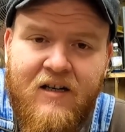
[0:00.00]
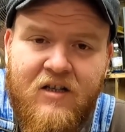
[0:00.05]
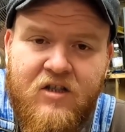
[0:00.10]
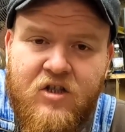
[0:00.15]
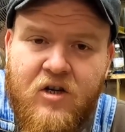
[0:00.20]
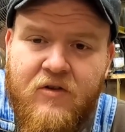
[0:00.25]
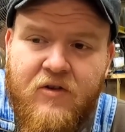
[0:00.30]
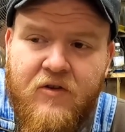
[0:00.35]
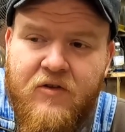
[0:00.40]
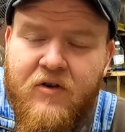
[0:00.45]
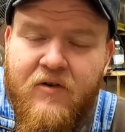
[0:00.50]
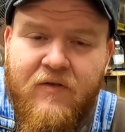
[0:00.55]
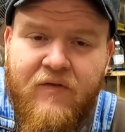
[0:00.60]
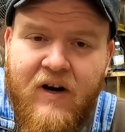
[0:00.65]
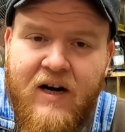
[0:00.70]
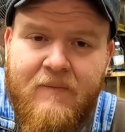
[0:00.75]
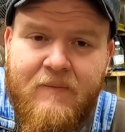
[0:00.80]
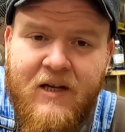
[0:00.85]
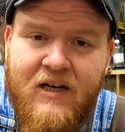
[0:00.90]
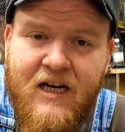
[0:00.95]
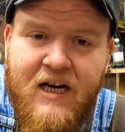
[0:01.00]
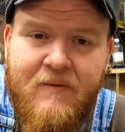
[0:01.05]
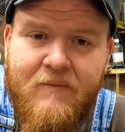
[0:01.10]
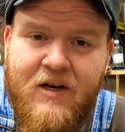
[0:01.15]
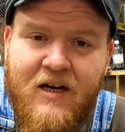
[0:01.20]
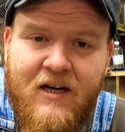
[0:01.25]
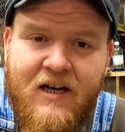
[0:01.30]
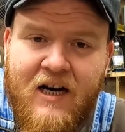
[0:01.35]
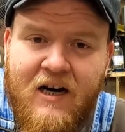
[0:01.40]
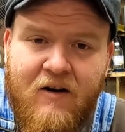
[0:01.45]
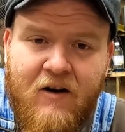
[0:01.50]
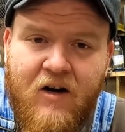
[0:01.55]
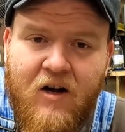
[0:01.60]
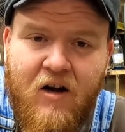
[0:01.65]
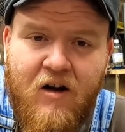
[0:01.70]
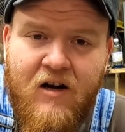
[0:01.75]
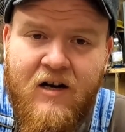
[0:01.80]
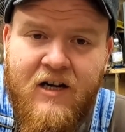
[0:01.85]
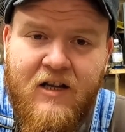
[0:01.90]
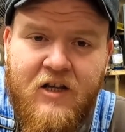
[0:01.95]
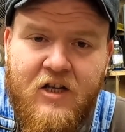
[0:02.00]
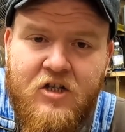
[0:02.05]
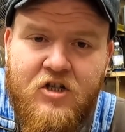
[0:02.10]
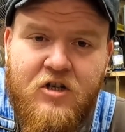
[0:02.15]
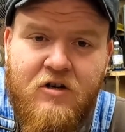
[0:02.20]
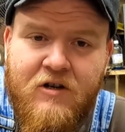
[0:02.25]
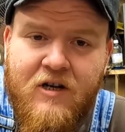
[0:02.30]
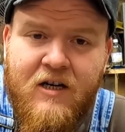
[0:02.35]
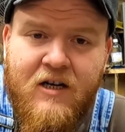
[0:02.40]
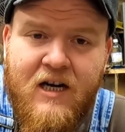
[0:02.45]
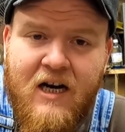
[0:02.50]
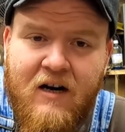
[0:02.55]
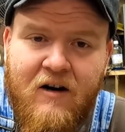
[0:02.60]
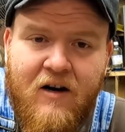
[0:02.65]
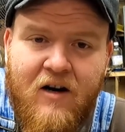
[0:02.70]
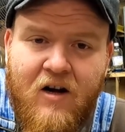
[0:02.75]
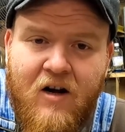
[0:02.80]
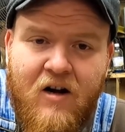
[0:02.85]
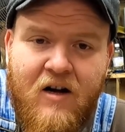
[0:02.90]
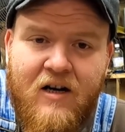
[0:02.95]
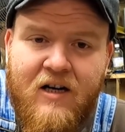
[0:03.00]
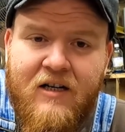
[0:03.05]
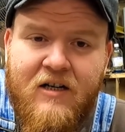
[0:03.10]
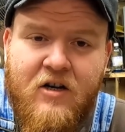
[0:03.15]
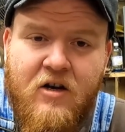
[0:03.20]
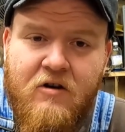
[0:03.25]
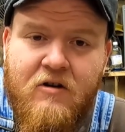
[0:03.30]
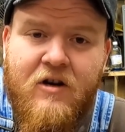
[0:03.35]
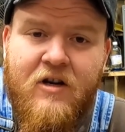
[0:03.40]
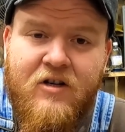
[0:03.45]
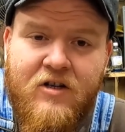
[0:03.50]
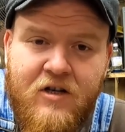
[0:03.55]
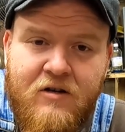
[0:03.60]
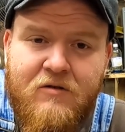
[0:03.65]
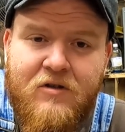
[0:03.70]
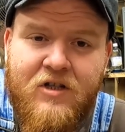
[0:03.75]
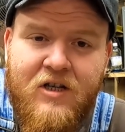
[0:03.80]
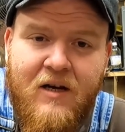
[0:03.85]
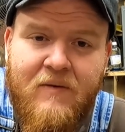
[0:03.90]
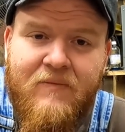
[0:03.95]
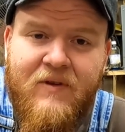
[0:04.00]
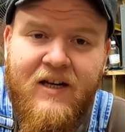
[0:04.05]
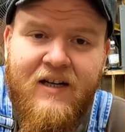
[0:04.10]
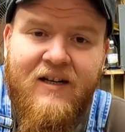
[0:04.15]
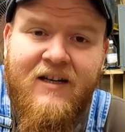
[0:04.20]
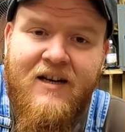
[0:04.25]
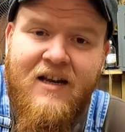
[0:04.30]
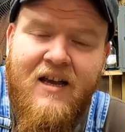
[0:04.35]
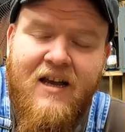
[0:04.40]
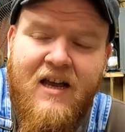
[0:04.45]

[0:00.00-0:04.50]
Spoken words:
so that their family name could carry on and that you could carry on and you could do something.